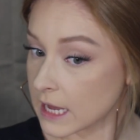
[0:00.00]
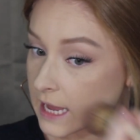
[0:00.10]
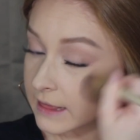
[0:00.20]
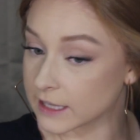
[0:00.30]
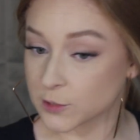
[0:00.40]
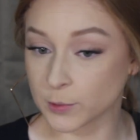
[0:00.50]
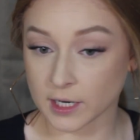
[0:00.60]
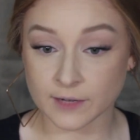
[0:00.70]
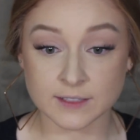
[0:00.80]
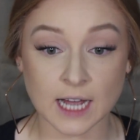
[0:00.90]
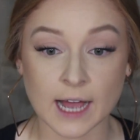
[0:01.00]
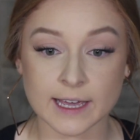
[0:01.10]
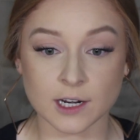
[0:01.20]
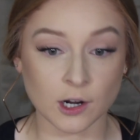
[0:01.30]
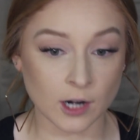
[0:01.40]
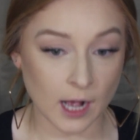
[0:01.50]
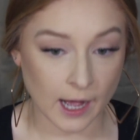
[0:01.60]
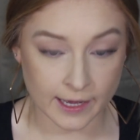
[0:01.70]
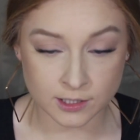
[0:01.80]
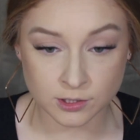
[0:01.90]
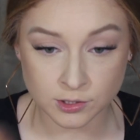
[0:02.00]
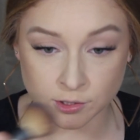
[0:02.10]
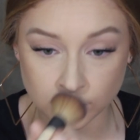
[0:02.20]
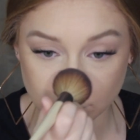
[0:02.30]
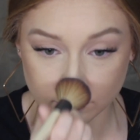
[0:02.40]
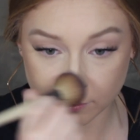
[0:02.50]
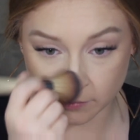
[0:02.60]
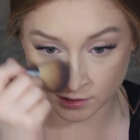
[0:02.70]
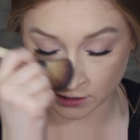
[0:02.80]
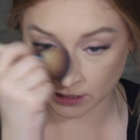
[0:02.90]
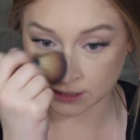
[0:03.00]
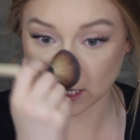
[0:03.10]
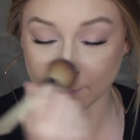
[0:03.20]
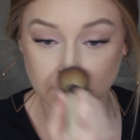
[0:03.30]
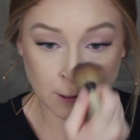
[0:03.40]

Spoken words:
And this will kind of tie in our eyes too. I'm just gonna kind of tap the